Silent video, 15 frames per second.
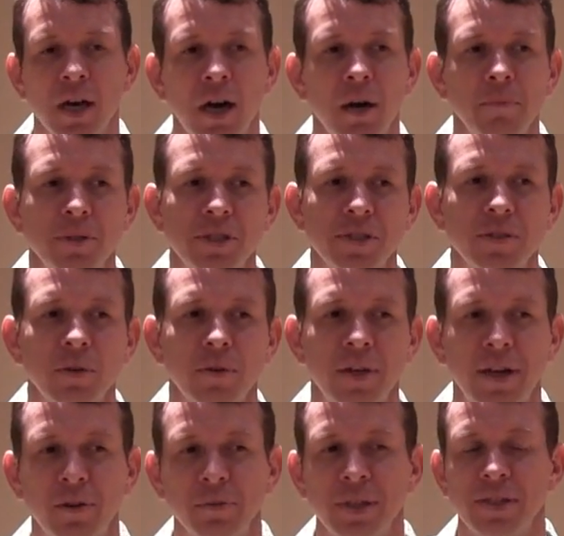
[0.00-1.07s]
But just knowing
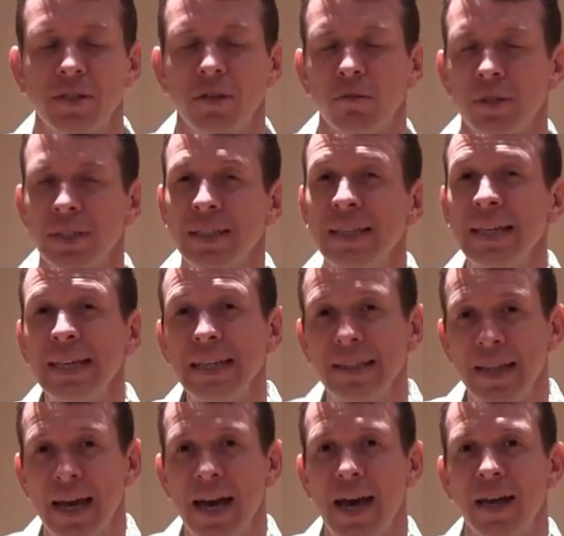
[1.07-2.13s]
I don't necessarily
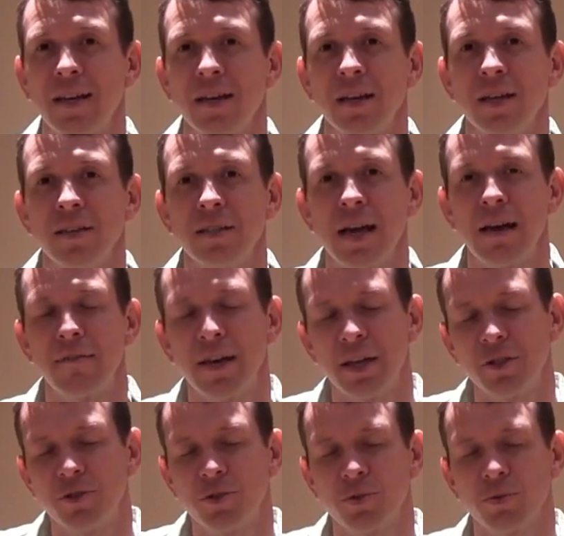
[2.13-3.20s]
need that to have
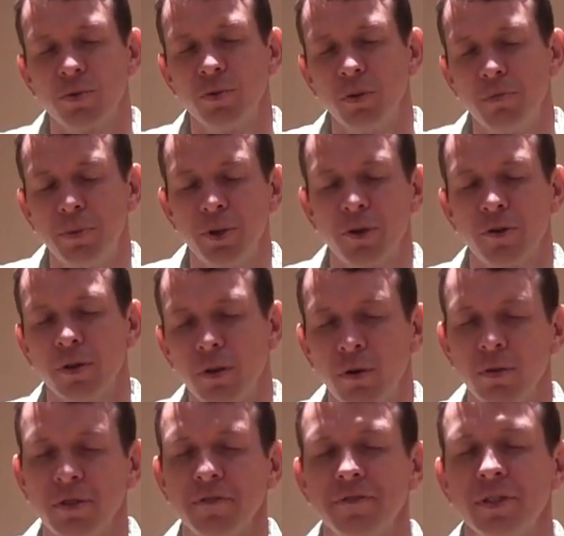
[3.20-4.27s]
that true, pure, and
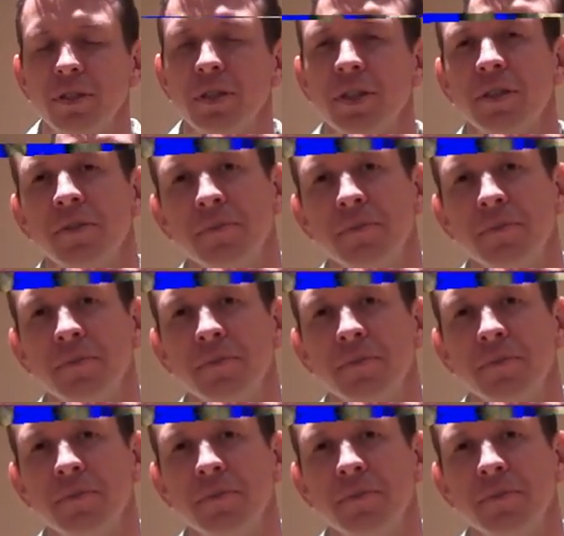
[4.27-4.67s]
holy feeling.